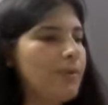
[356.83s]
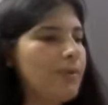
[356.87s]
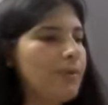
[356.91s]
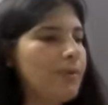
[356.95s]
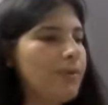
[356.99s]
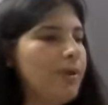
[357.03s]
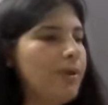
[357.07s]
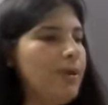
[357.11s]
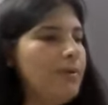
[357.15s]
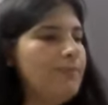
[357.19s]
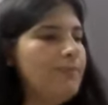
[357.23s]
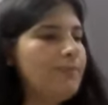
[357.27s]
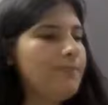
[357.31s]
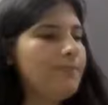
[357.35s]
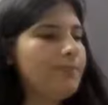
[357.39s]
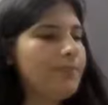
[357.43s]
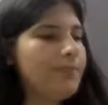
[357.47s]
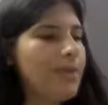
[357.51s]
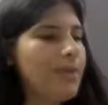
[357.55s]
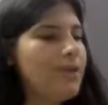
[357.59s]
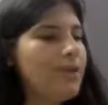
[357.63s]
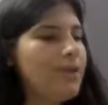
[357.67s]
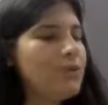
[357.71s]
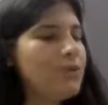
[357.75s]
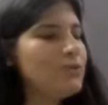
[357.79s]
Okay.
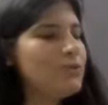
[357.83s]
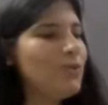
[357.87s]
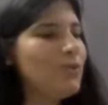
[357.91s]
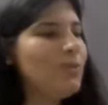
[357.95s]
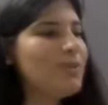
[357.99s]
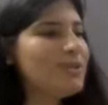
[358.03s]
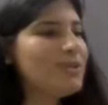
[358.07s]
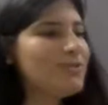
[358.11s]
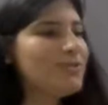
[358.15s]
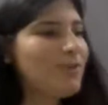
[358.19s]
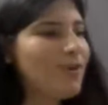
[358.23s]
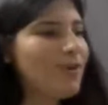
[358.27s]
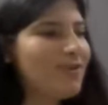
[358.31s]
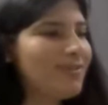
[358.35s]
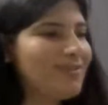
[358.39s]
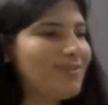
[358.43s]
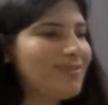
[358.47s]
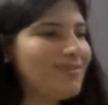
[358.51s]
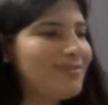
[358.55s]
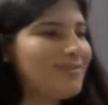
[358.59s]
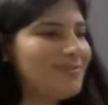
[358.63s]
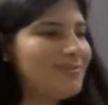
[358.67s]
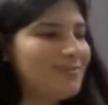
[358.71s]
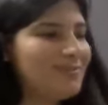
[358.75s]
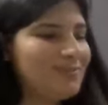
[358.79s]
Thank you so much for
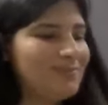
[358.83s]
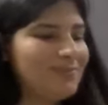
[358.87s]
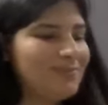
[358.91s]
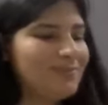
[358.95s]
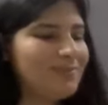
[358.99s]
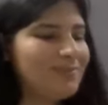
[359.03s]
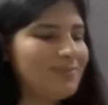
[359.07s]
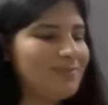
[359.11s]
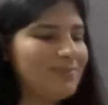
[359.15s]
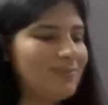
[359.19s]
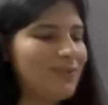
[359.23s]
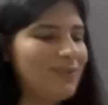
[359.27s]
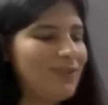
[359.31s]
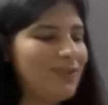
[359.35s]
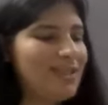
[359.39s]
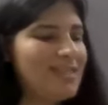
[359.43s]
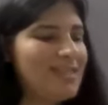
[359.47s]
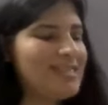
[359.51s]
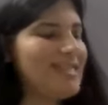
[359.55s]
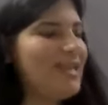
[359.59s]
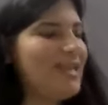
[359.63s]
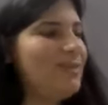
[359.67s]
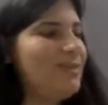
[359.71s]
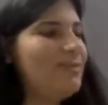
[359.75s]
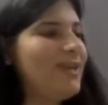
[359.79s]

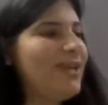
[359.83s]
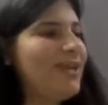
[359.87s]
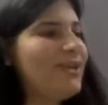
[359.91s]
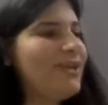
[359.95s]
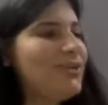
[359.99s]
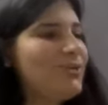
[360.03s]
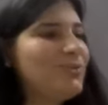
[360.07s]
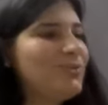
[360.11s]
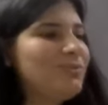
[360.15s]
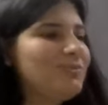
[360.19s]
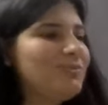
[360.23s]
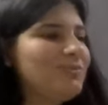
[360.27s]
this help. Thank you.